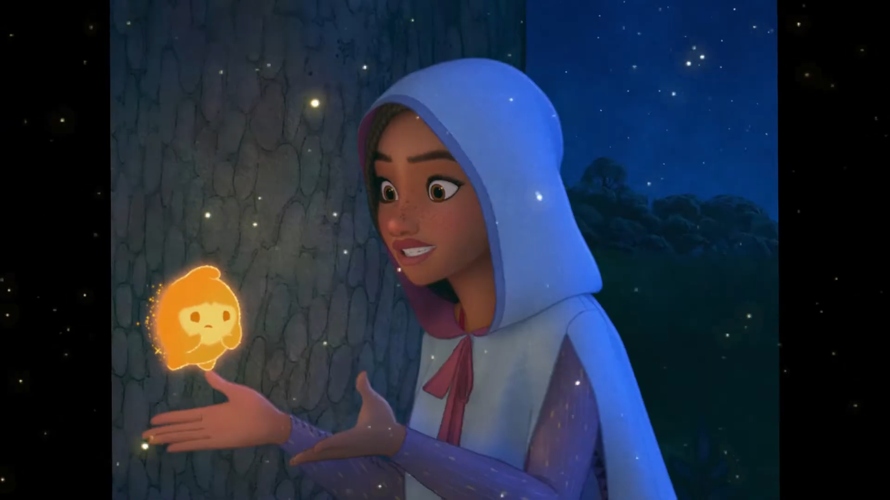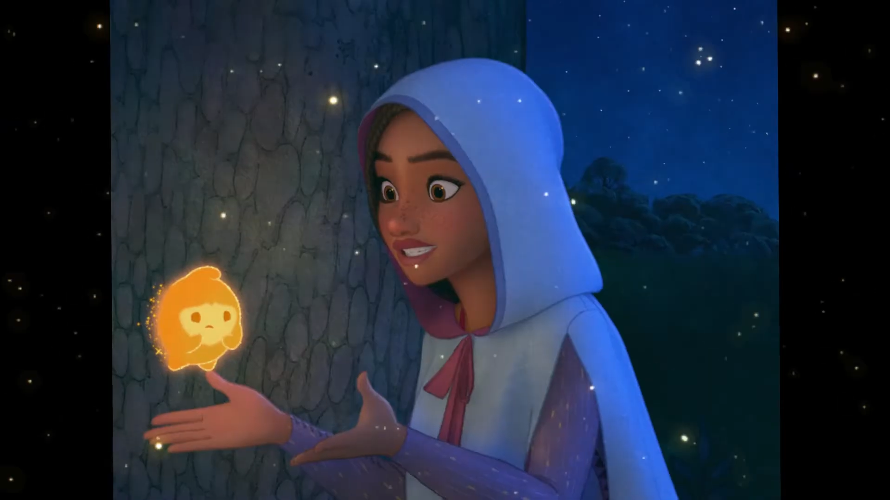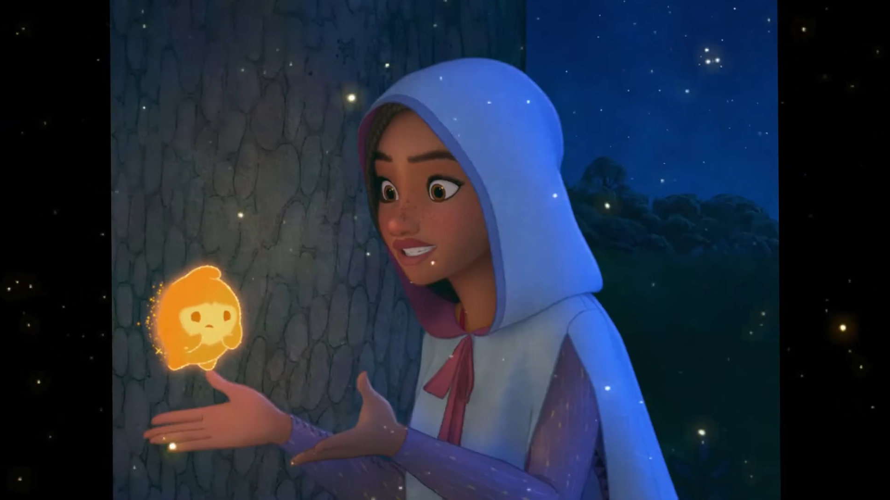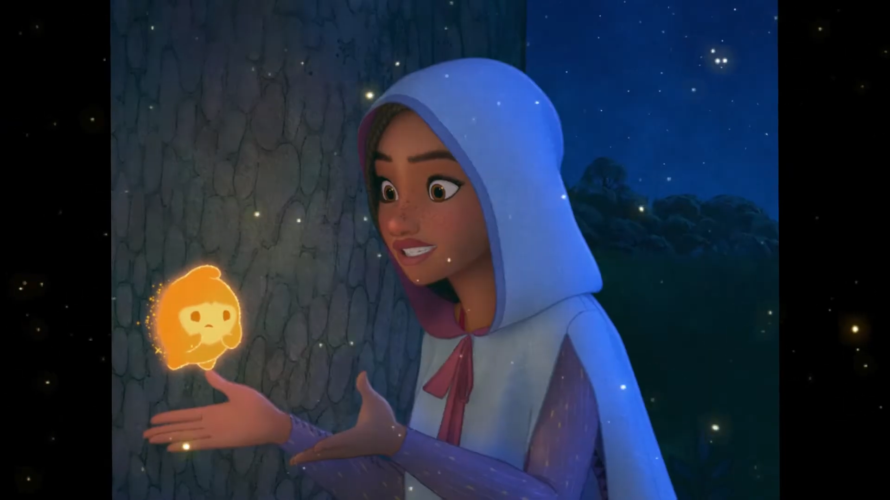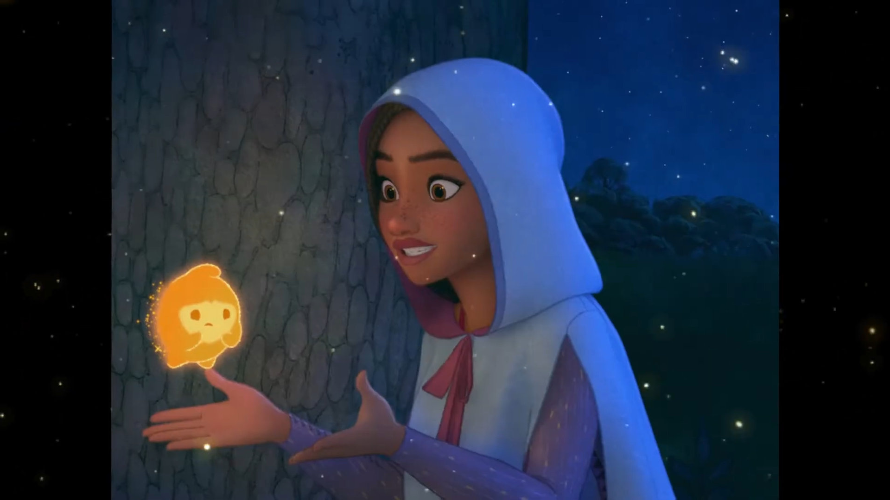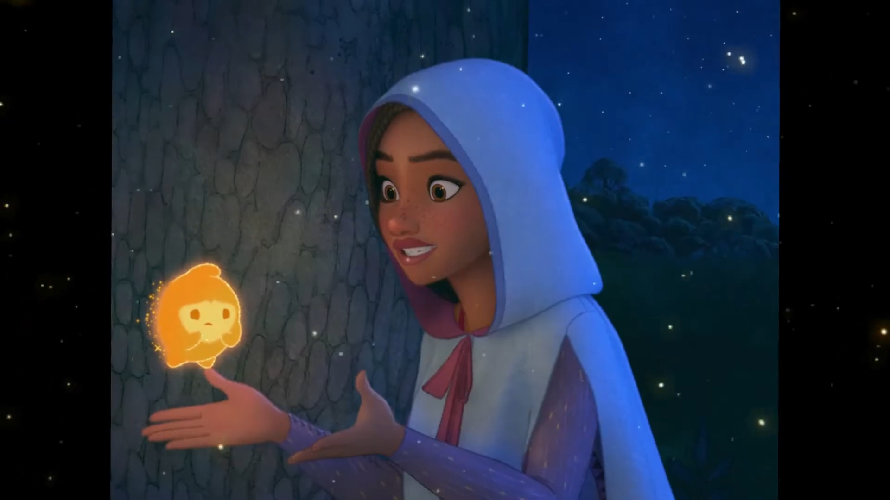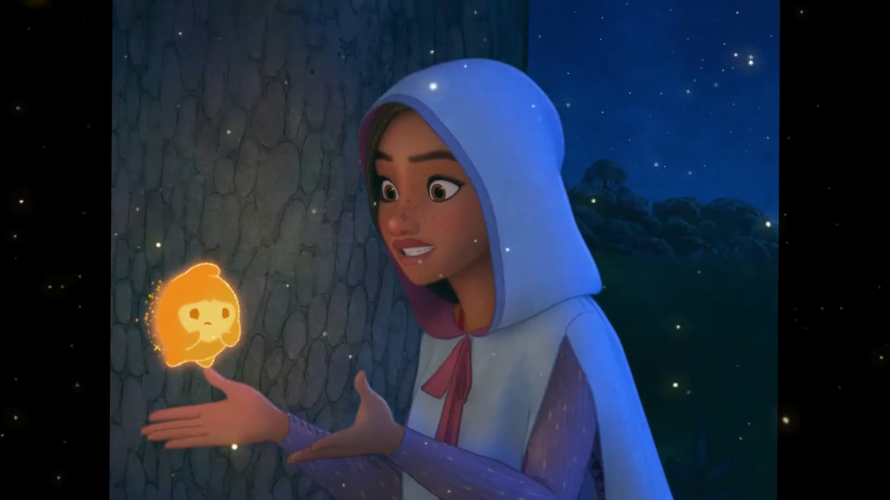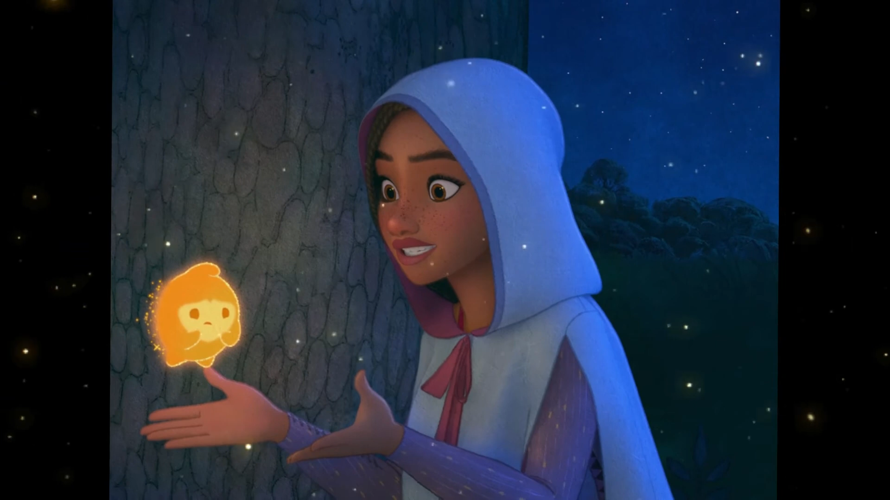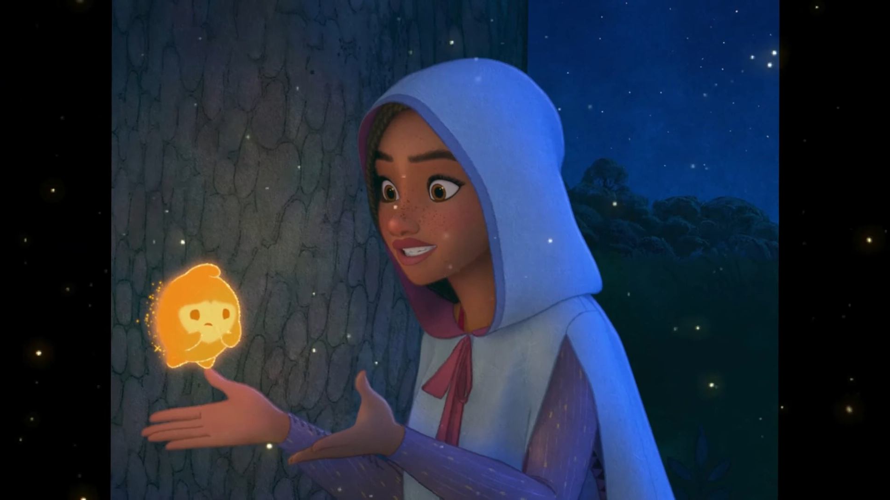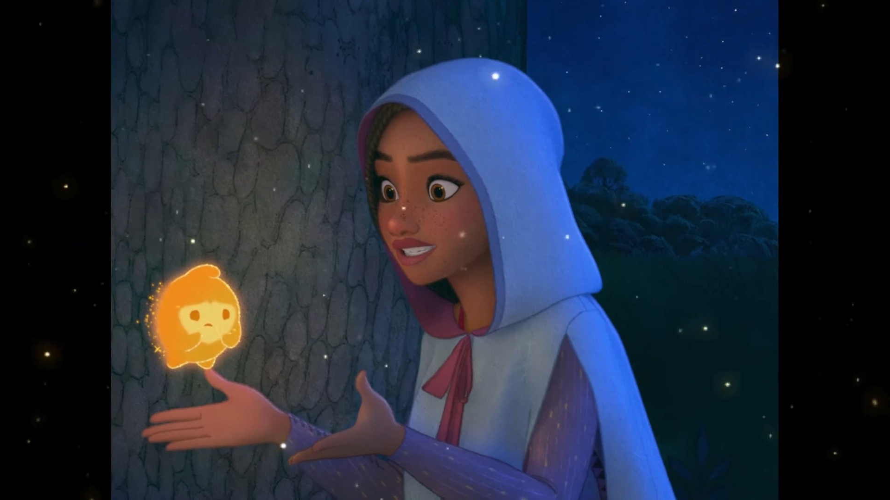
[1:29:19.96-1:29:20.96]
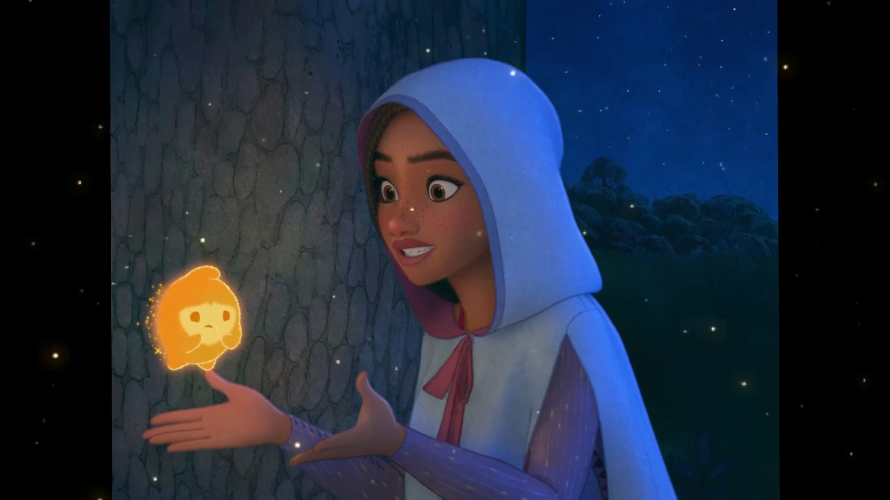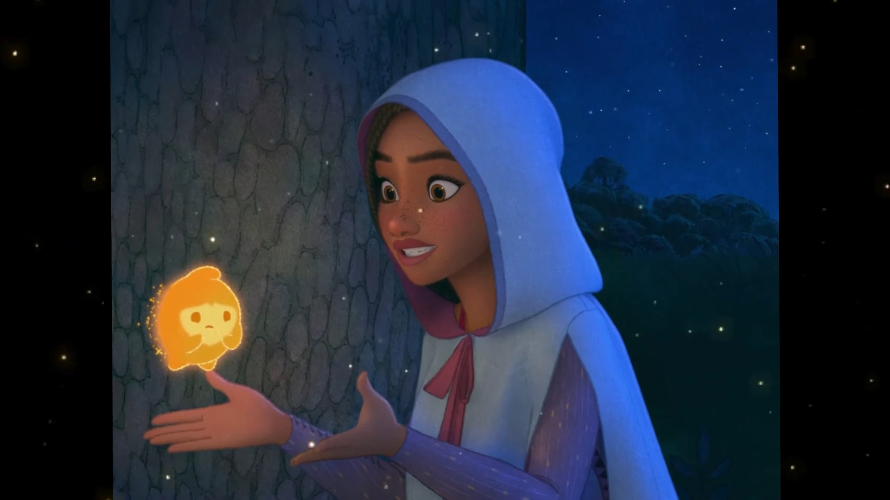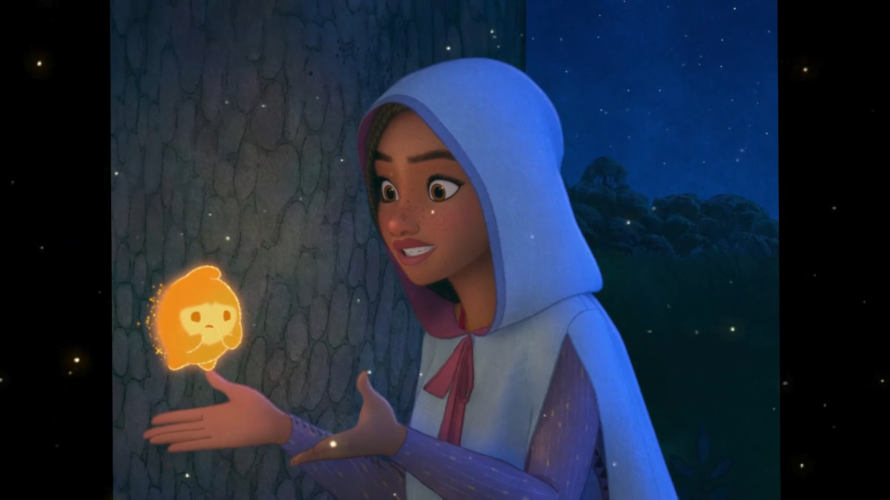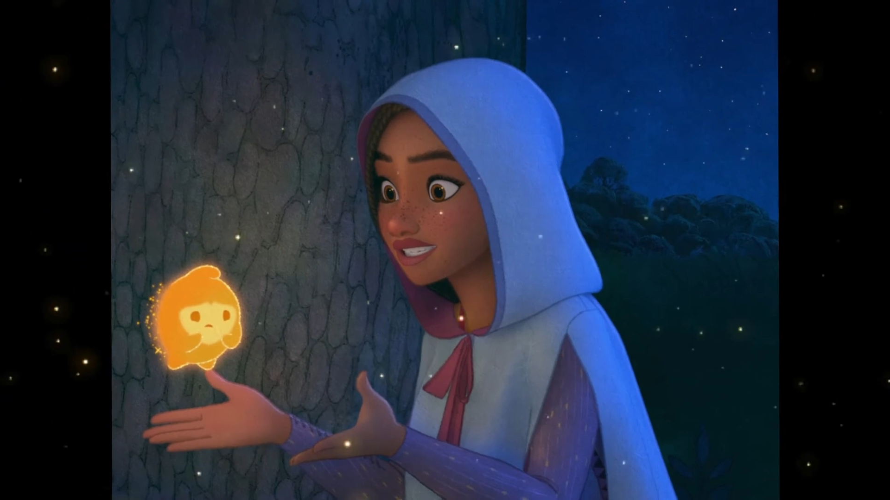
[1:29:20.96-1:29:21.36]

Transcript: was led by individuals